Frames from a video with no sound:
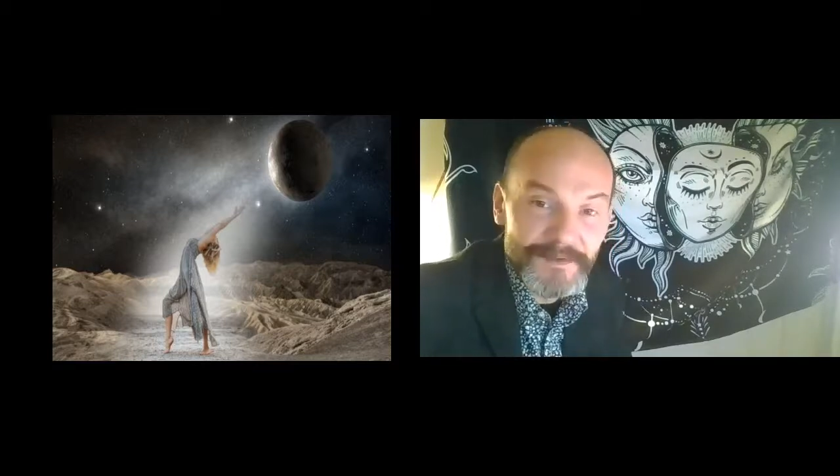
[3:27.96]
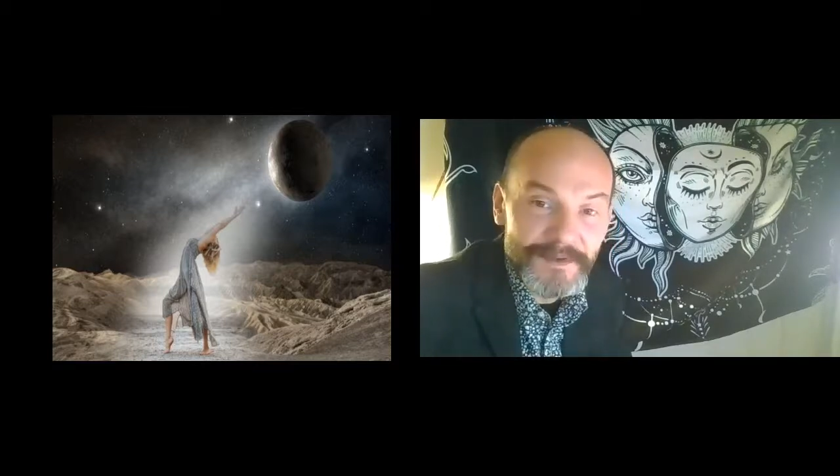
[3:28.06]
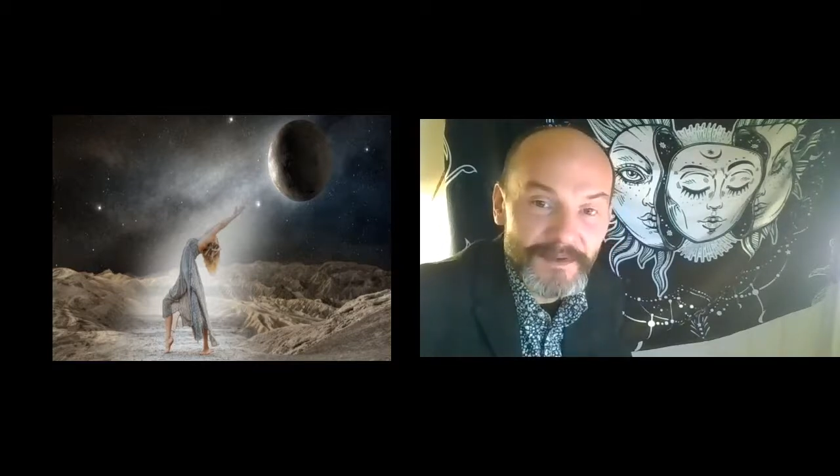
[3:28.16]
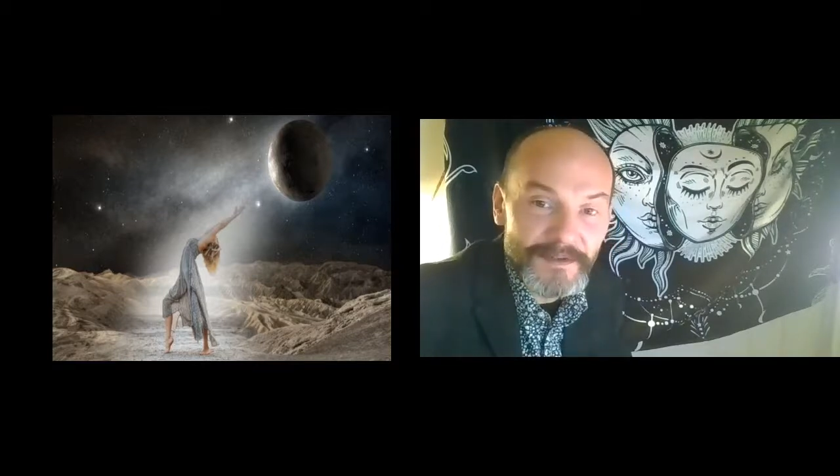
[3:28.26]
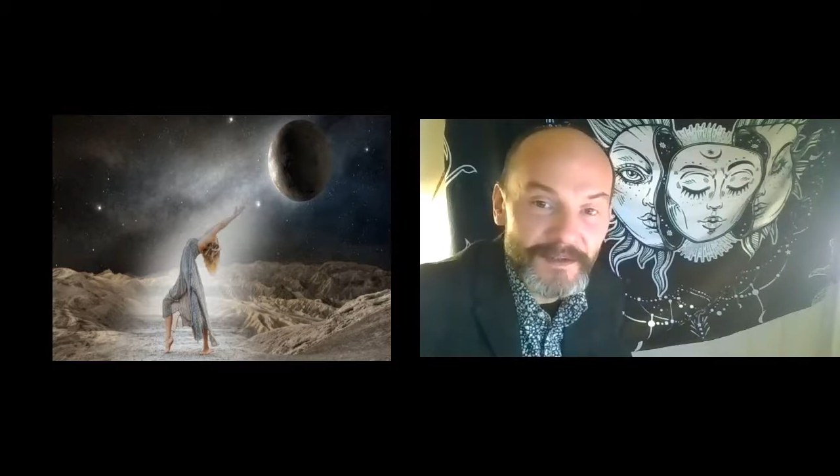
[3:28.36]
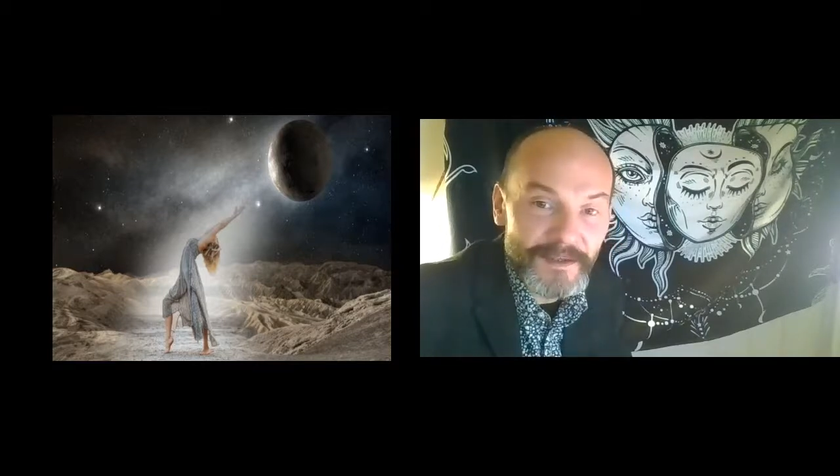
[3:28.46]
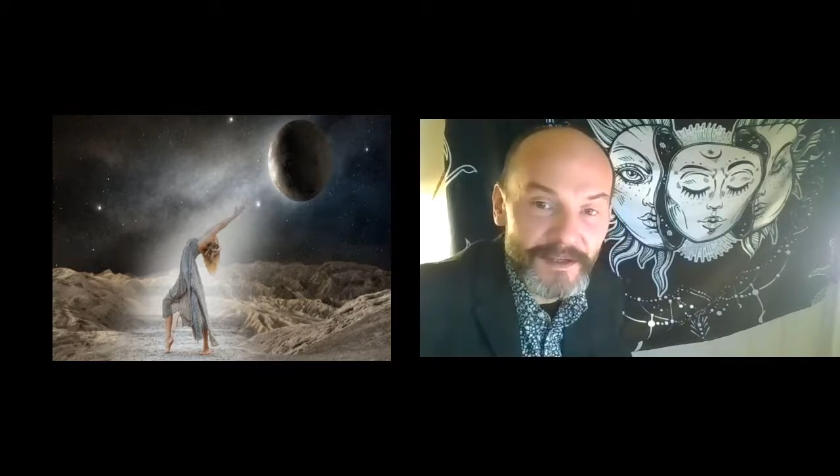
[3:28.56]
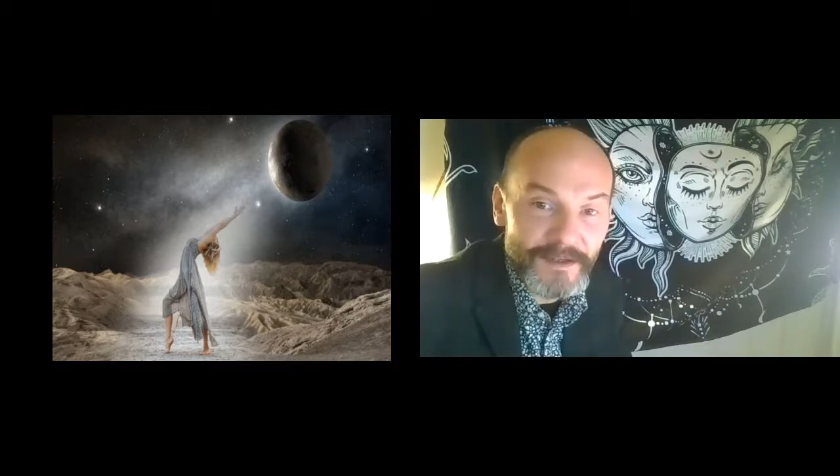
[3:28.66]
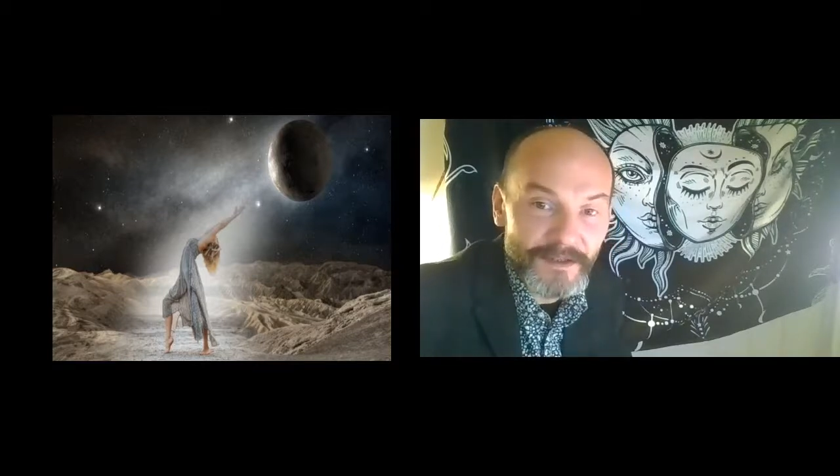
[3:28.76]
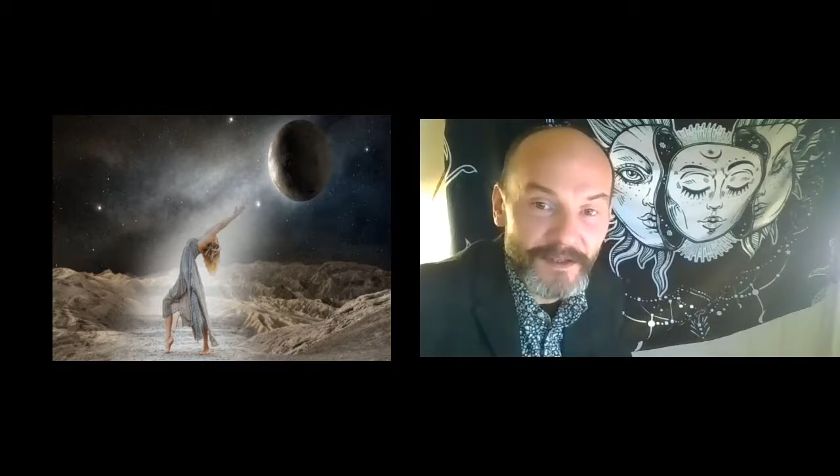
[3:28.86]
So
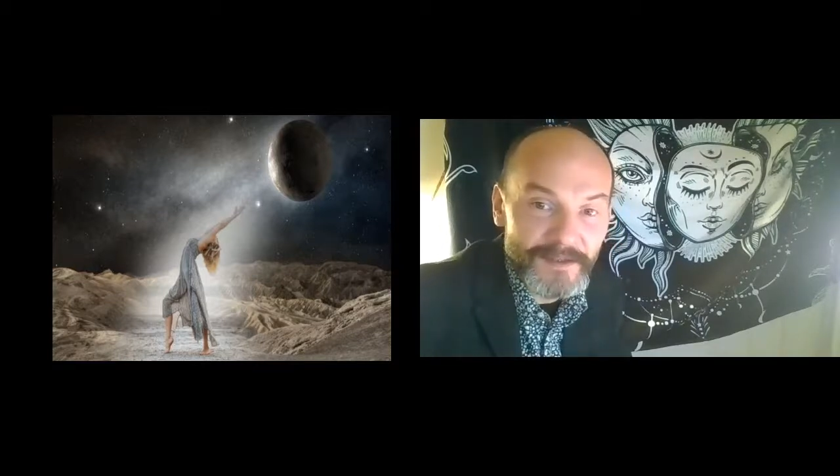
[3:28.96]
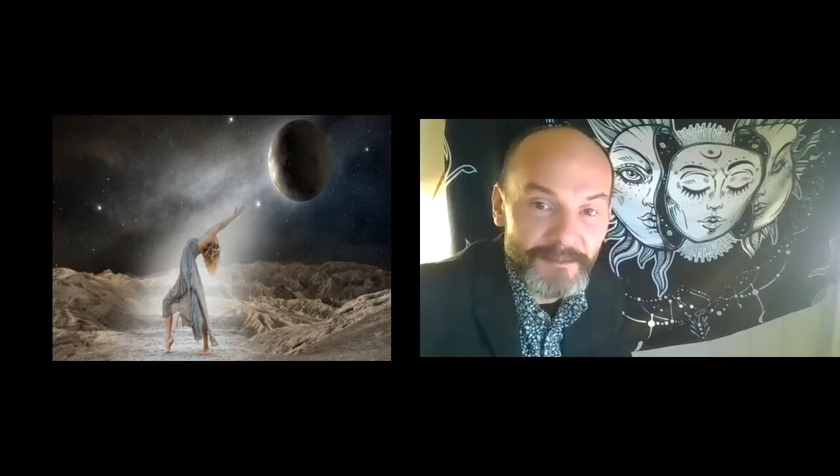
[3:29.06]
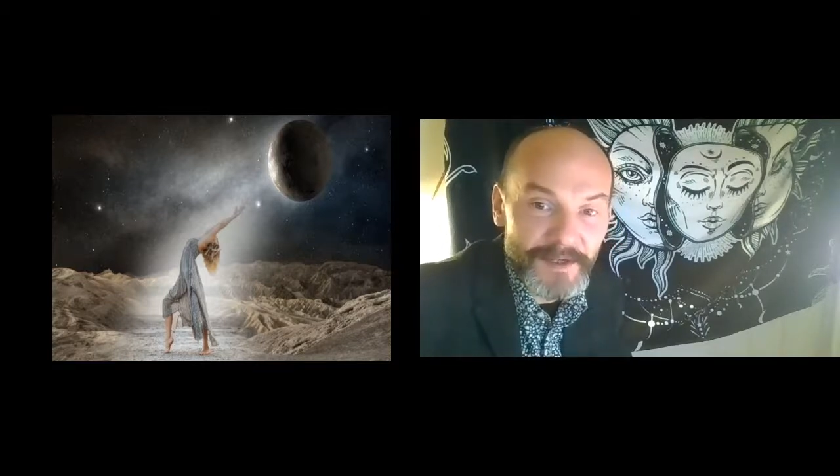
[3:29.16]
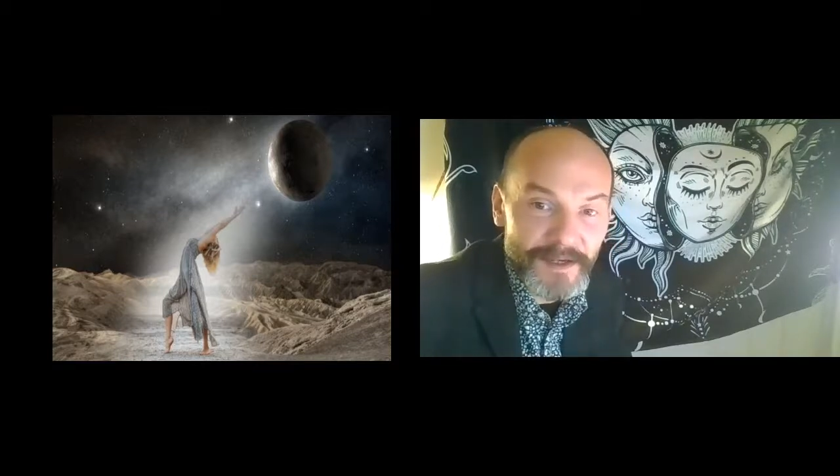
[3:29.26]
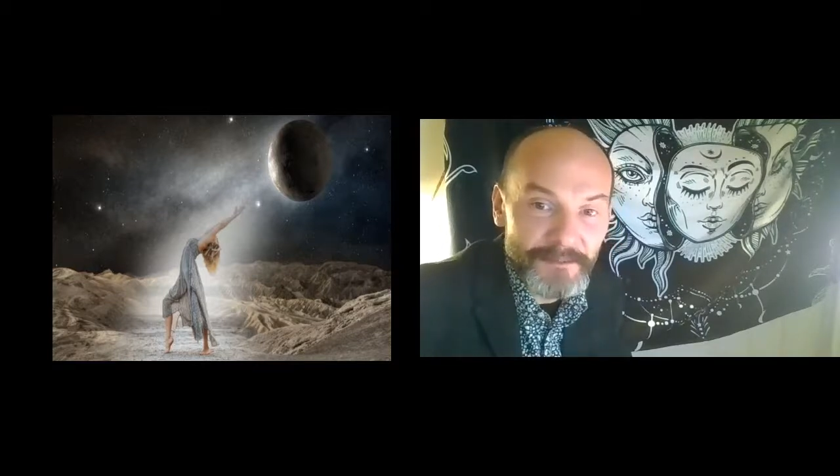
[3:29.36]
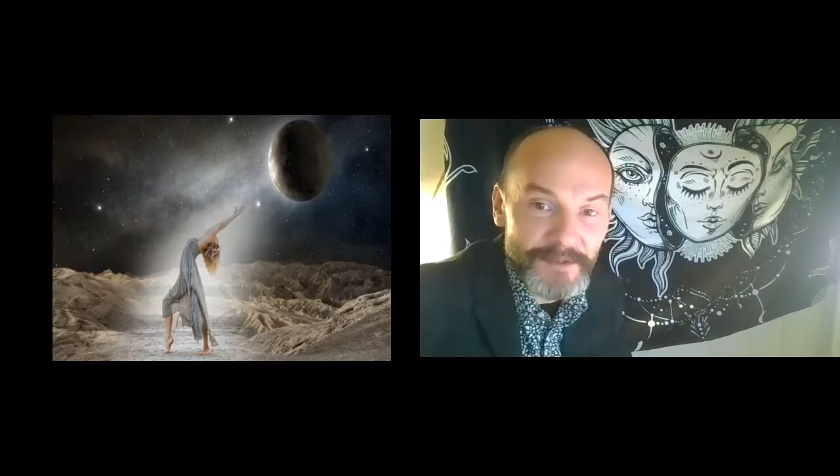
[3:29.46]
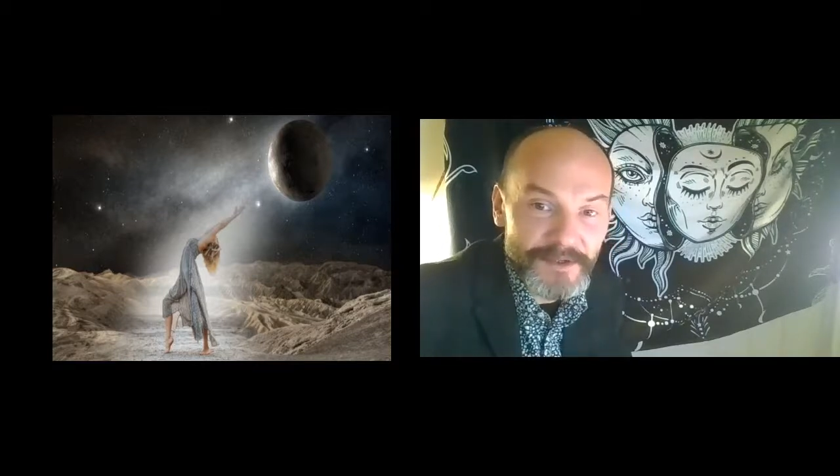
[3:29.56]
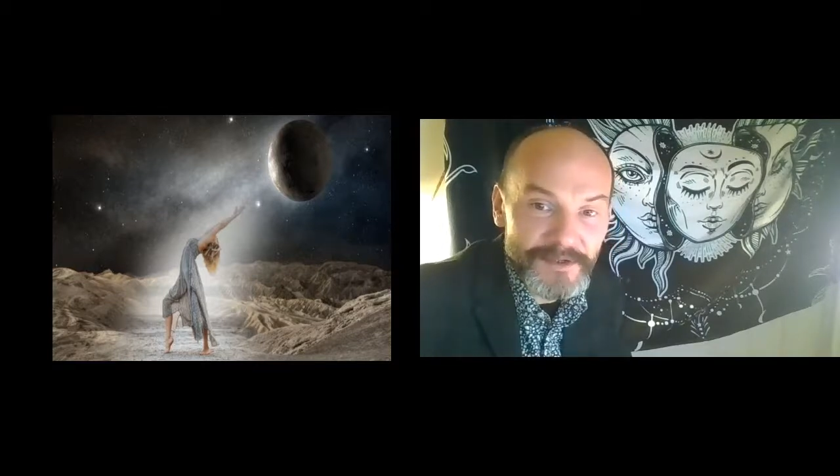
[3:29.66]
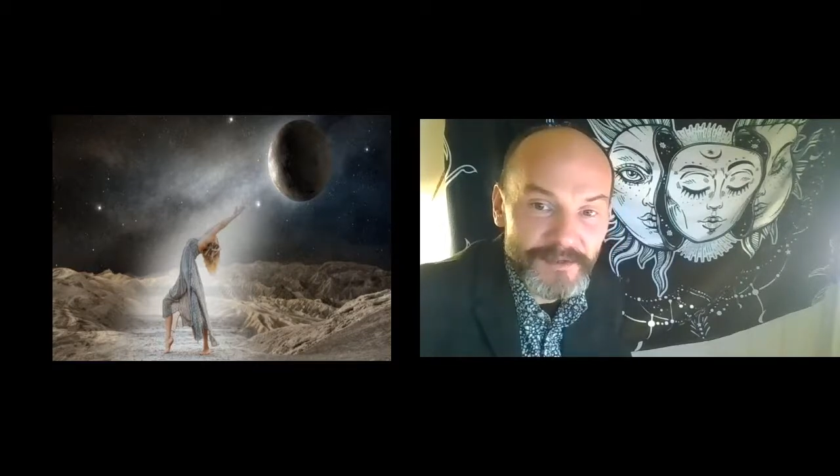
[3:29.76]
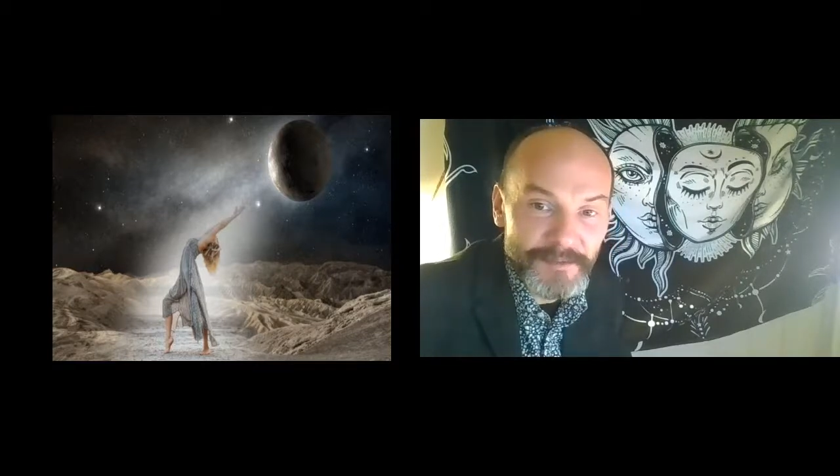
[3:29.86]
anything you'd like to be
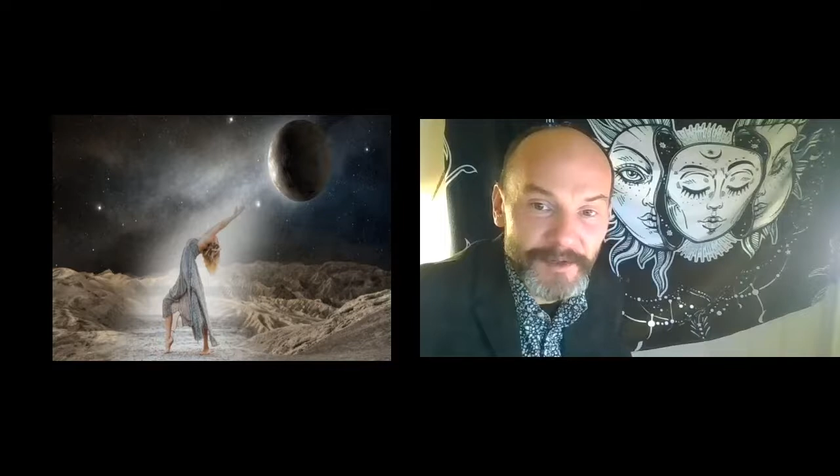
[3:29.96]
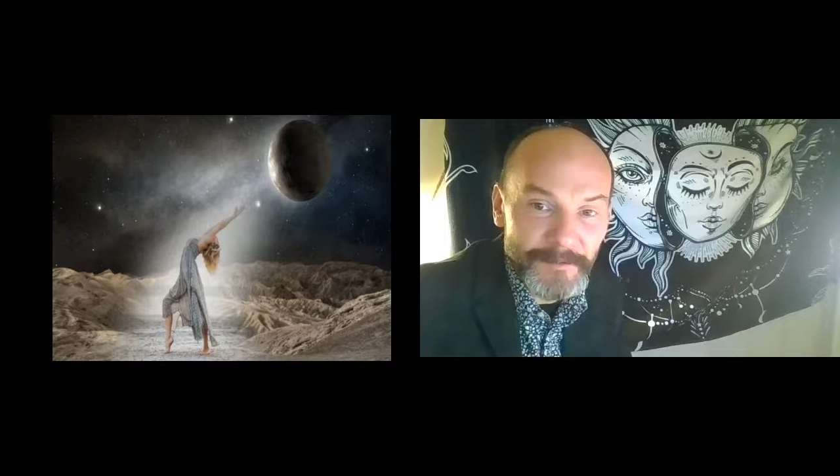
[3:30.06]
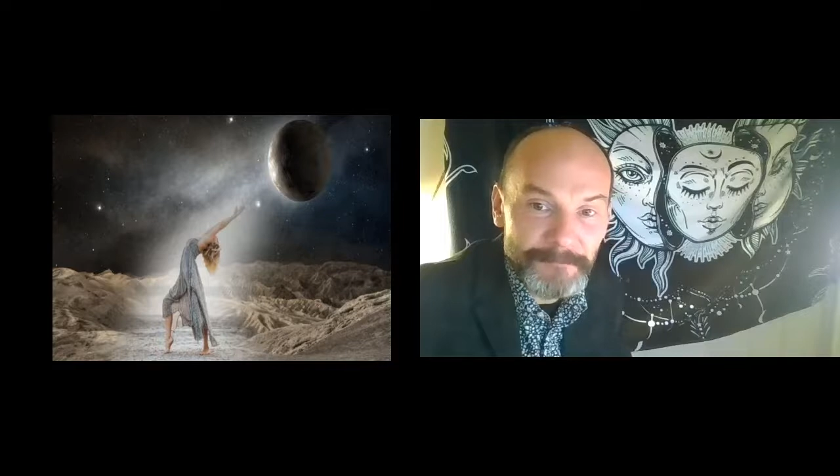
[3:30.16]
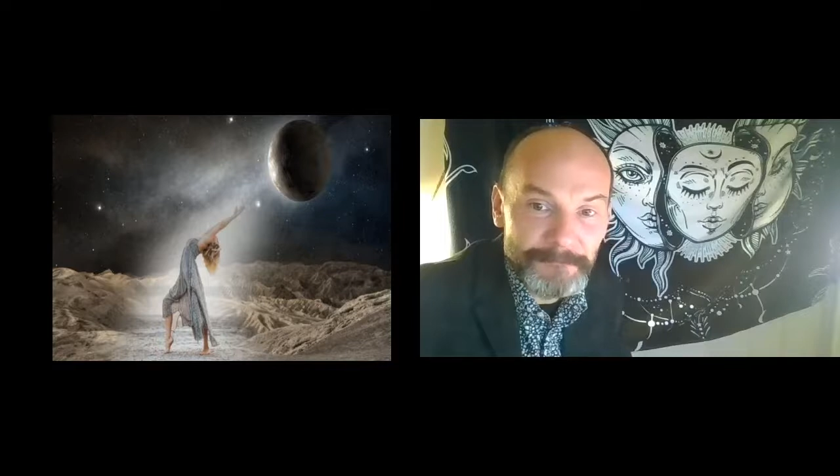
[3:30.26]
ambitious about?